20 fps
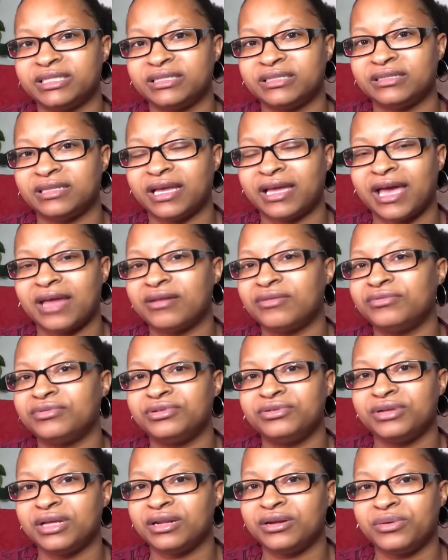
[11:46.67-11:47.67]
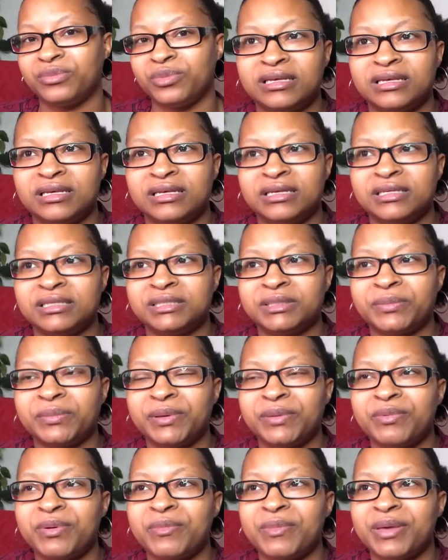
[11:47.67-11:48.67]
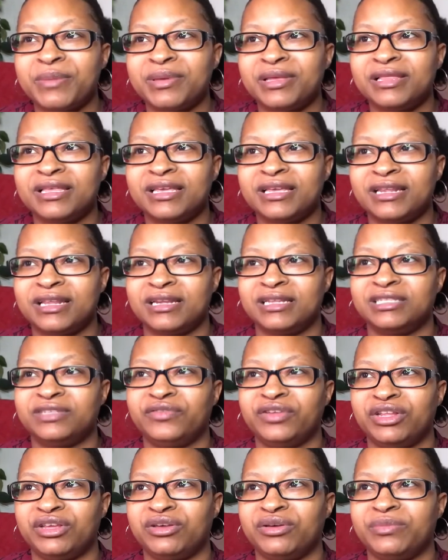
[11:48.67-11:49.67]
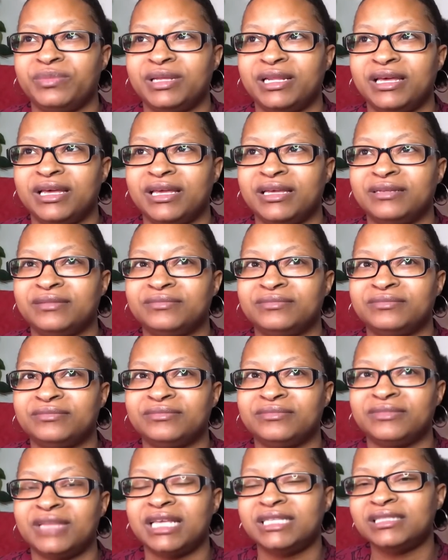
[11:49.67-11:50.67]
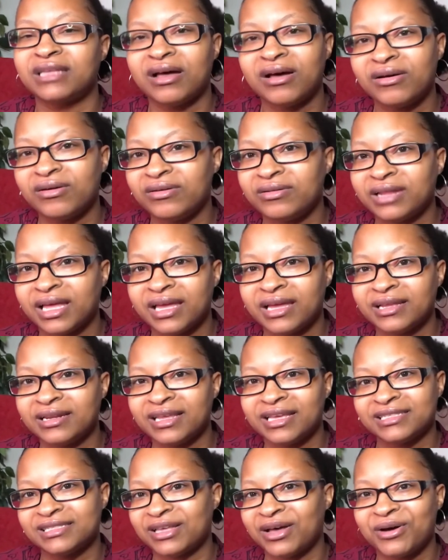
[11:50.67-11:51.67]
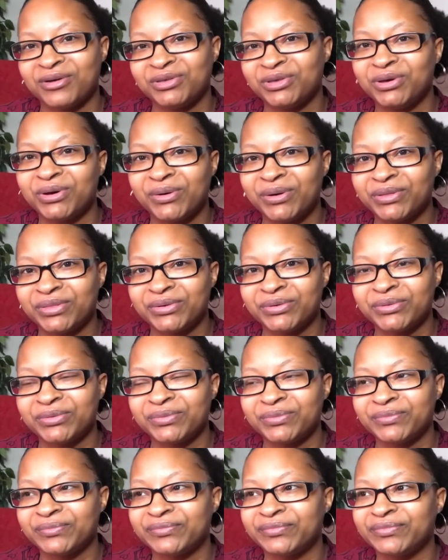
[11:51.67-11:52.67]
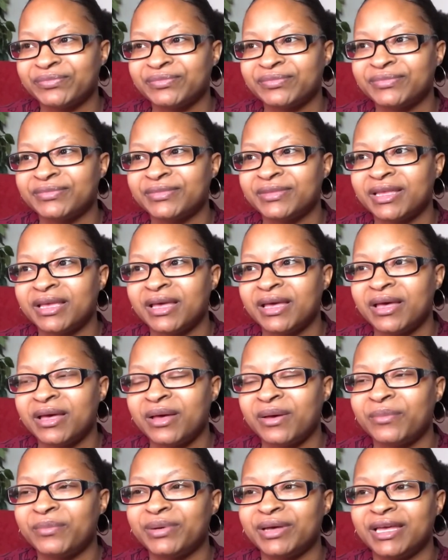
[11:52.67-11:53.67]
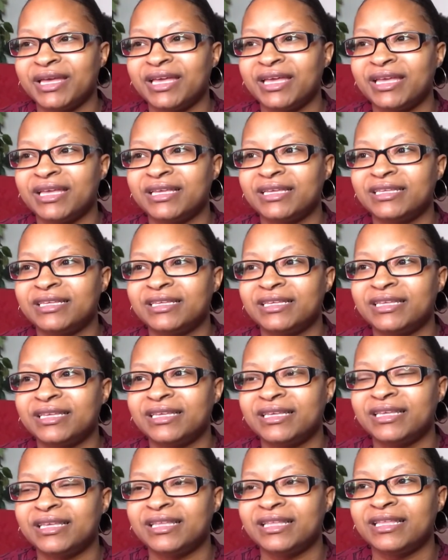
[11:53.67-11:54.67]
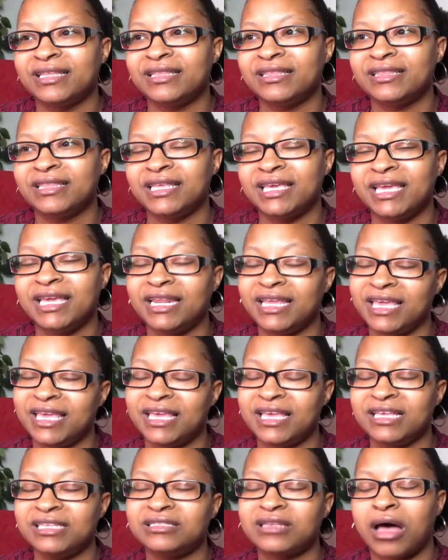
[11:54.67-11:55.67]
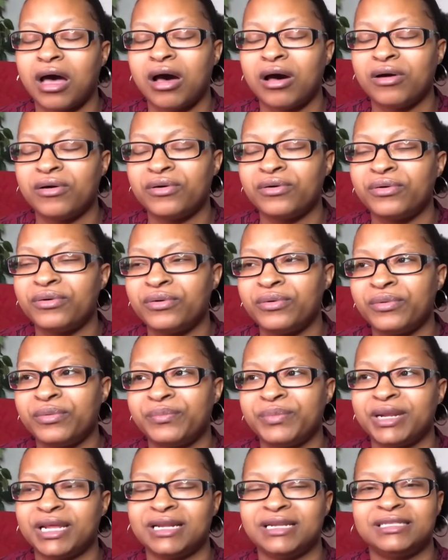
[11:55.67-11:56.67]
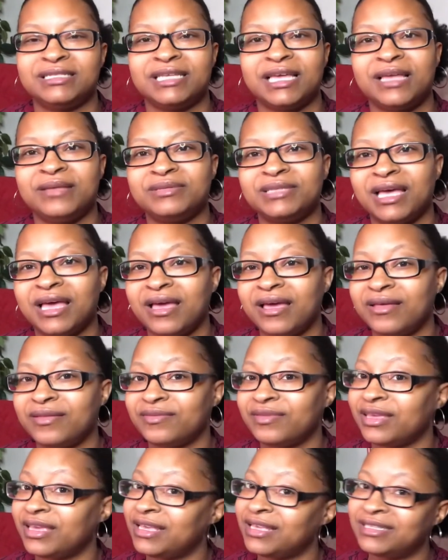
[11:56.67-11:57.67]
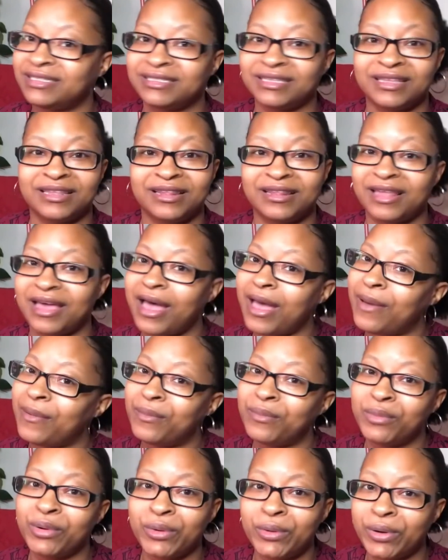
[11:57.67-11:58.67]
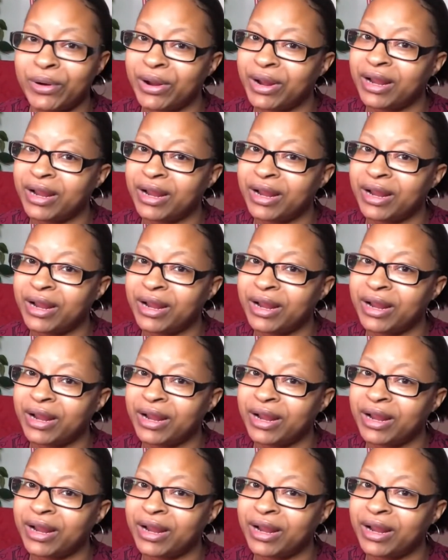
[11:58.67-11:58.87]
Like, I don't do that no more. Some people may be looking at this video and be like, that's all? Like, that's all you going through? But it is all, but at the same time, it's a lot more.